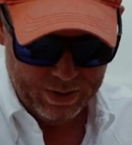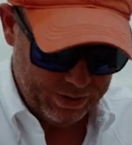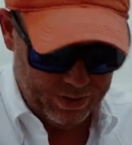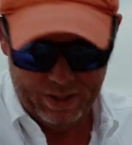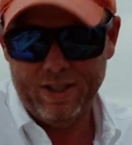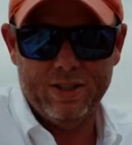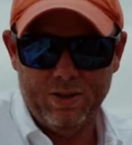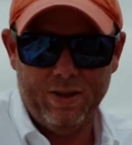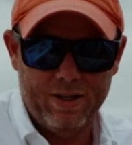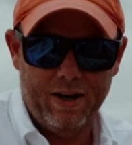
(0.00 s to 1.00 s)
So you can just
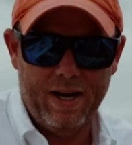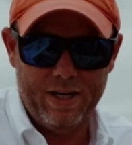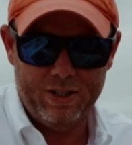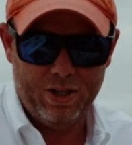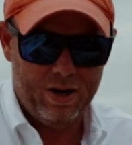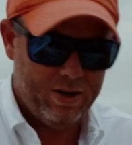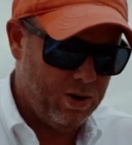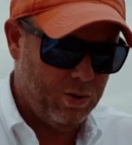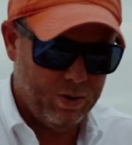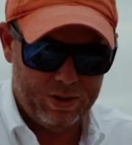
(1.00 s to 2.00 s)
look at our handy chart and
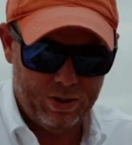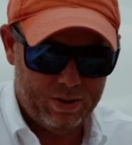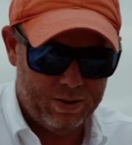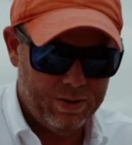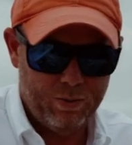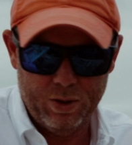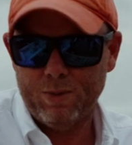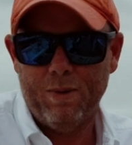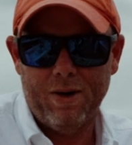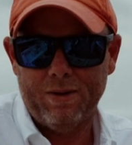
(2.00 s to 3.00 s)
know which hook,
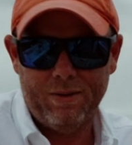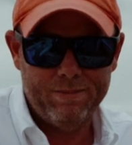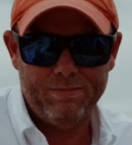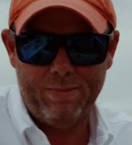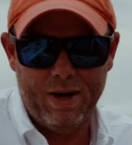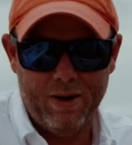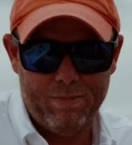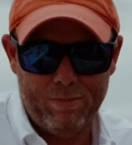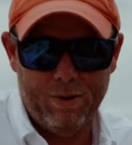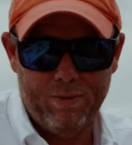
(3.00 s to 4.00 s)
which model, pair
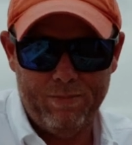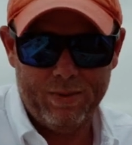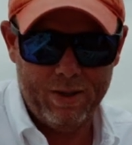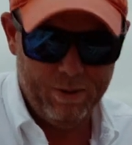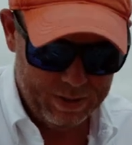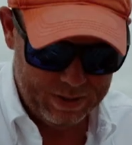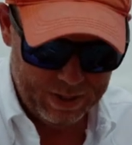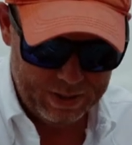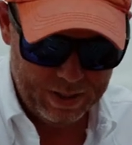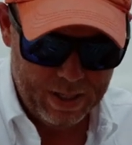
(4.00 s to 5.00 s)
it, boom, your
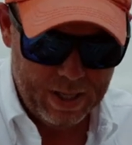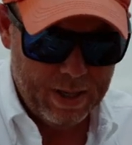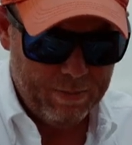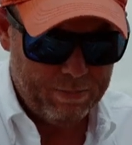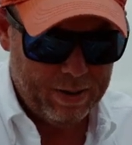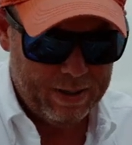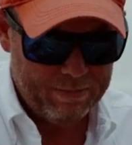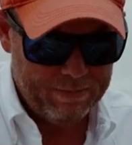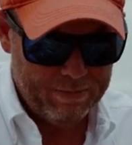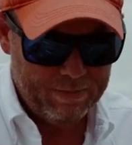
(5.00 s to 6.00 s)
business. But
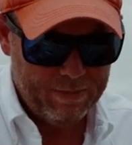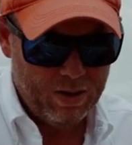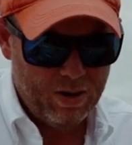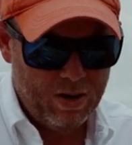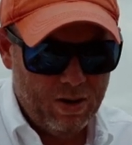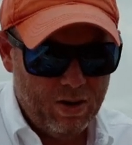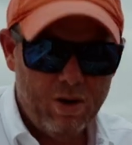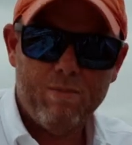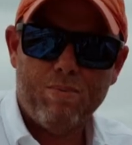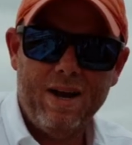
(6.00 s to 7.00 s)

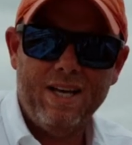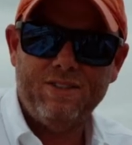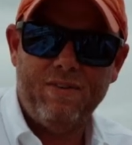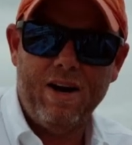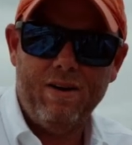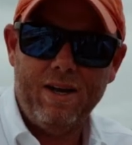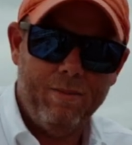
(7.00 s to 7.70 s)
hook brands vary.